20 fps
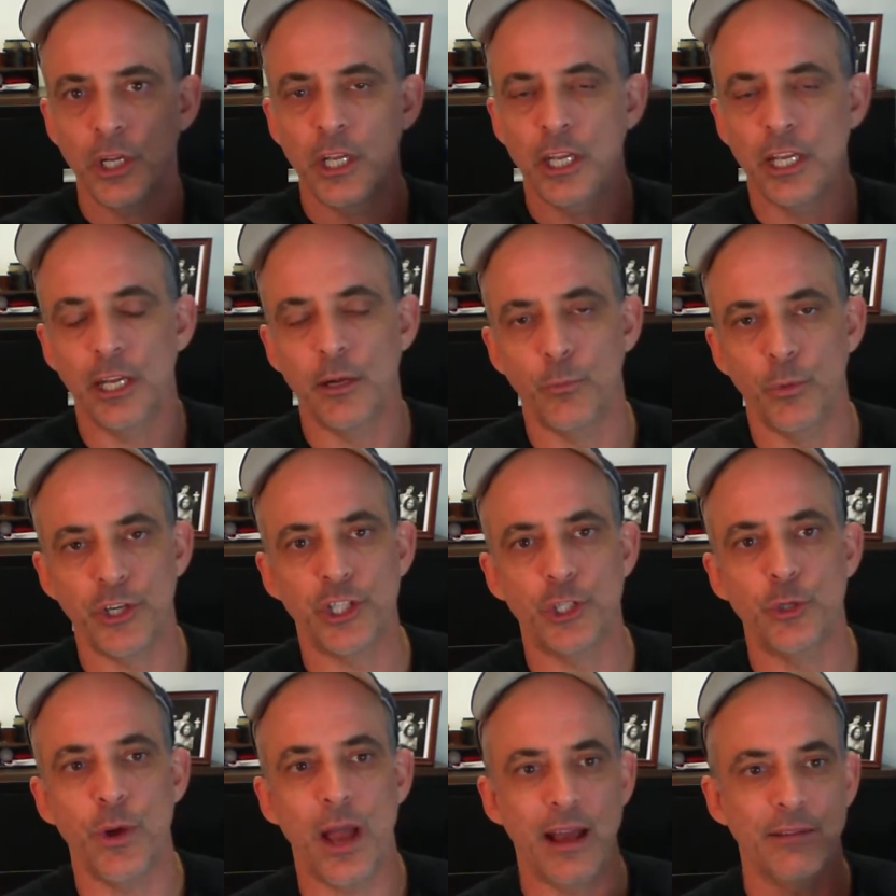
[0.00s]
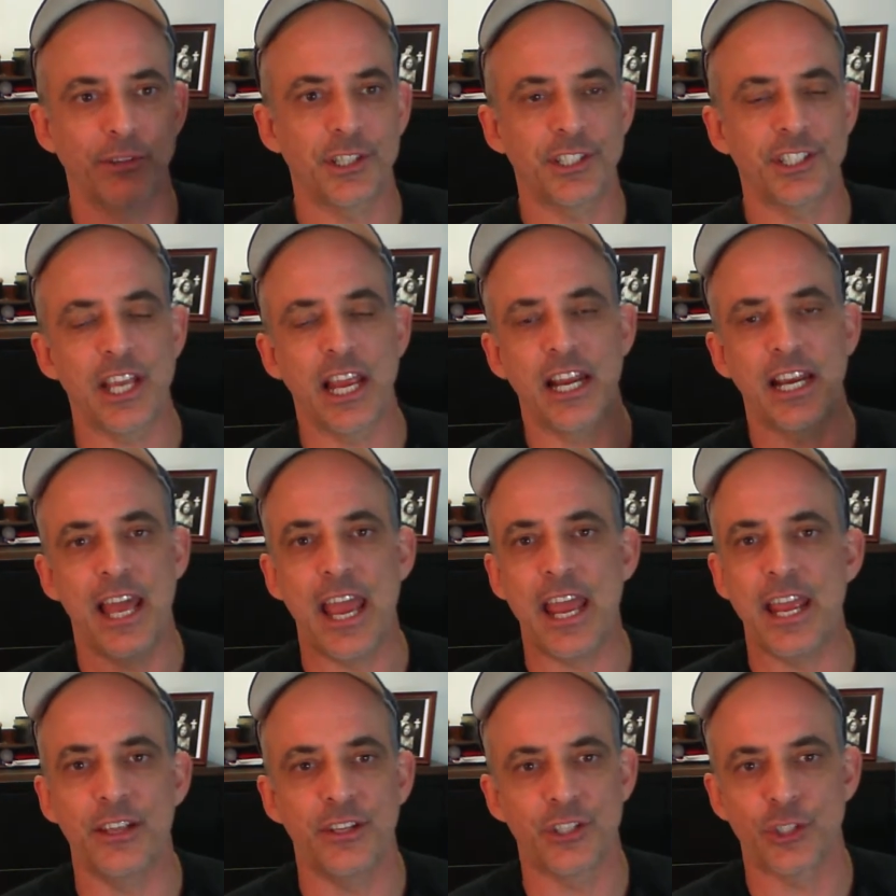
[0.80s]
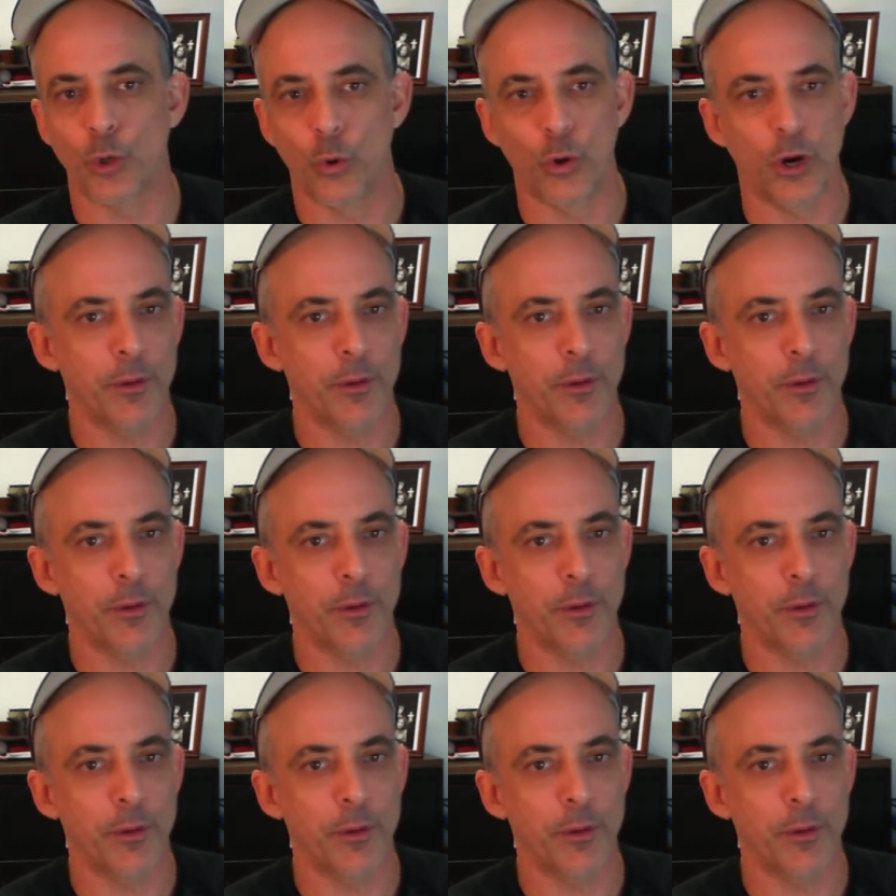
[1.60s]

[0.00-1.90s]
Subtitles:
in which you have, let's say, an A story,